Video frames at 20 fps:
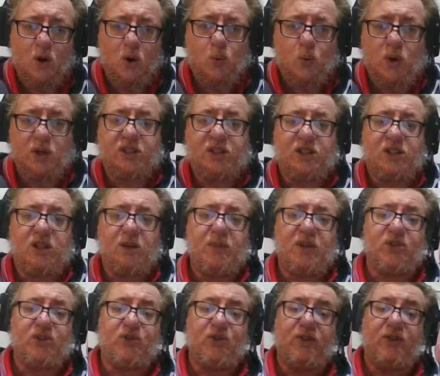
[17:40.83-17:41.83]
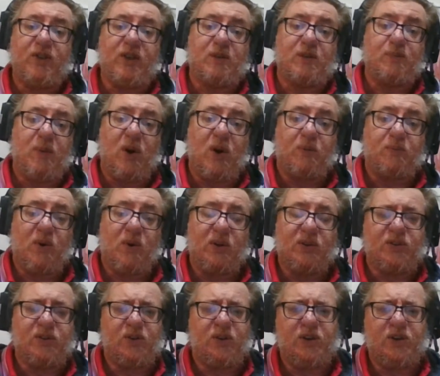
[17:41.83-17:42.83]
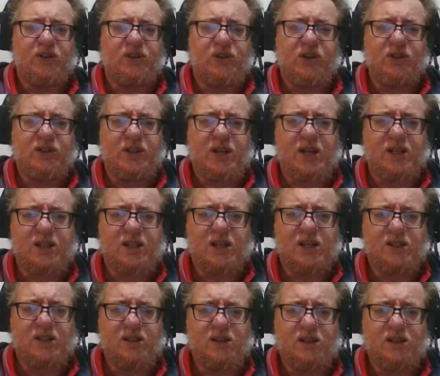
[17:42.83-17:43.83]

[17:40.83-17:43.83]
what's the mystery of the smoke monster? It turns out that